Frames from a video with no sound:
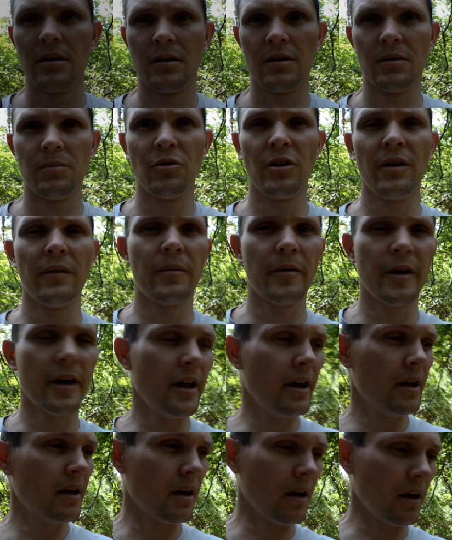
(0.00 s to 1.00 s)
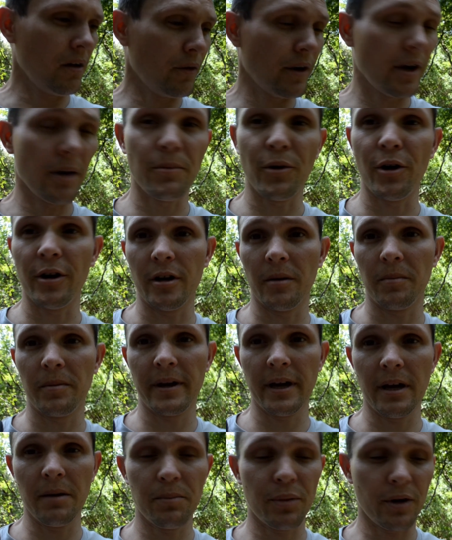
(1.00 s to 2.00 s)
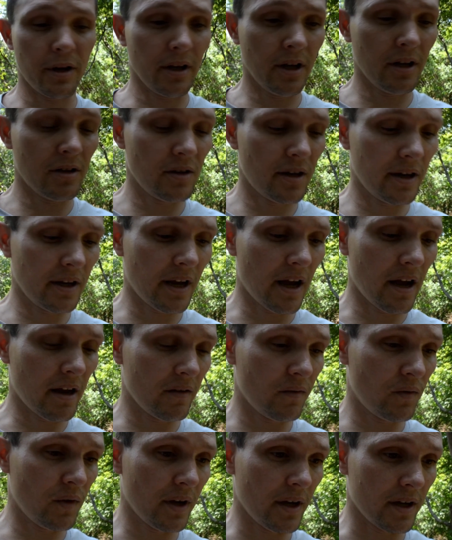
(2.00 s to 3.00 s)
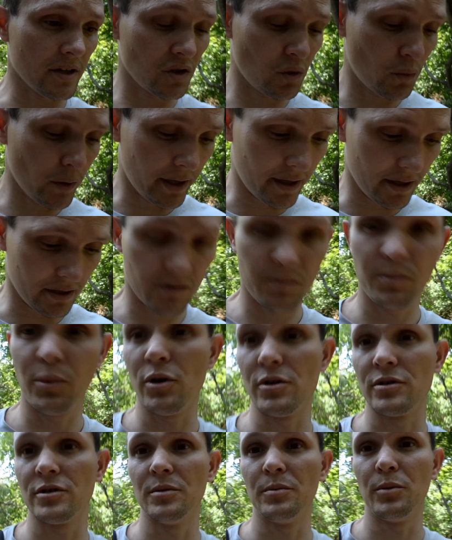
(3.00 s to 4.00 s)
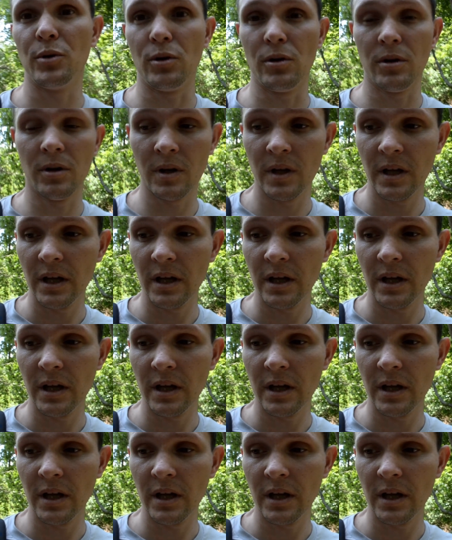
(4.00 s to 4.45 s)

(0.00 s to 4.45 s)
Good morning everybody. I already broke up camp. I need to get out of here as quick as possible.